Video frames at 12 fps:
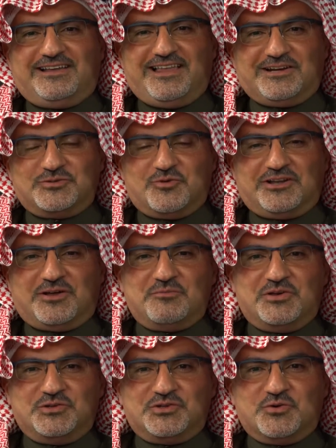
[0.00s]
I'd like to welcome
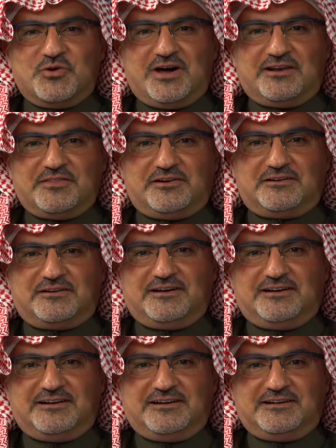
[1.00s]
you to another
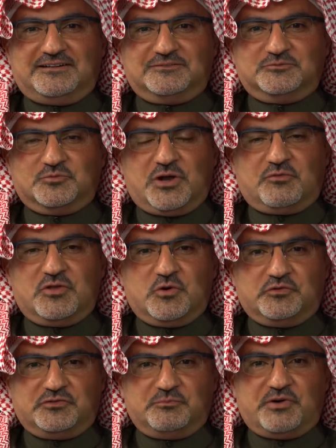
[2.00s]
one of
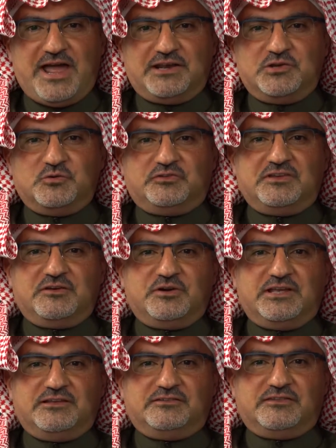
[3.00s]
those brand new
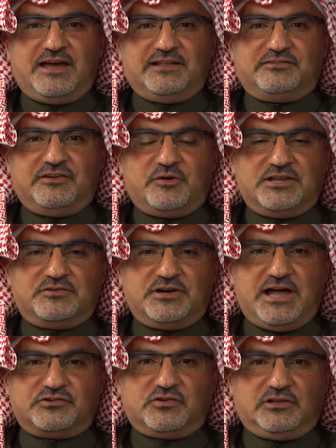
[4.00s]
series that CIRA
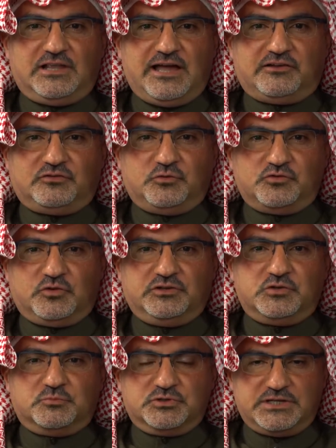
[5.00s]
International likes
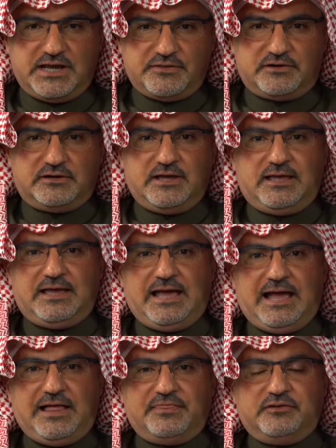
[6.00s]
usually to put together.
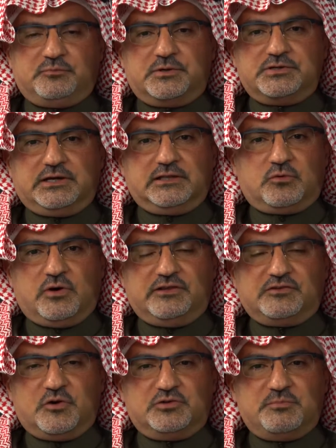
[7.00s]
And this particular one
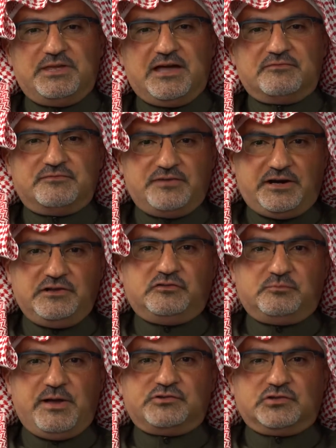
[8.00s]
is going to be a very
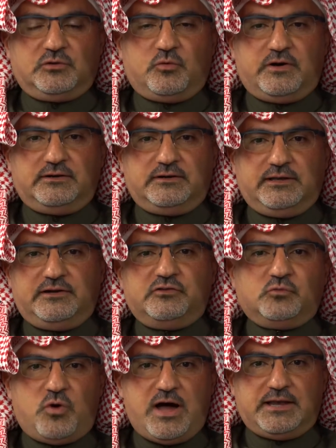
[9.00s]
special one.
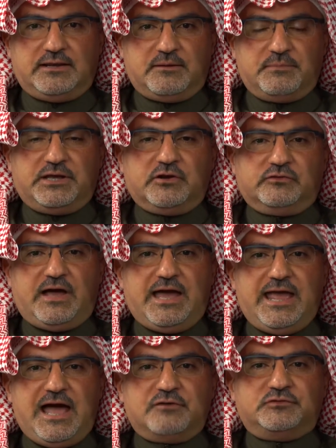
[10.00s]
Here's why. Because
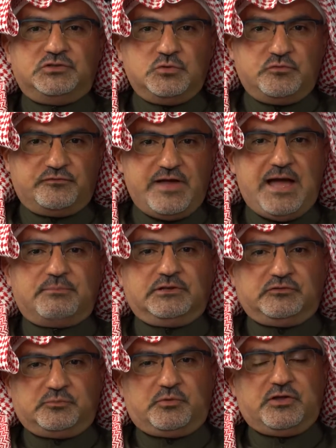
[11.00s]
I have two
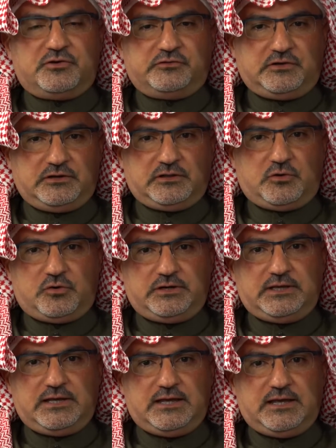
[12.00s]
fabulous brothers in the Lord.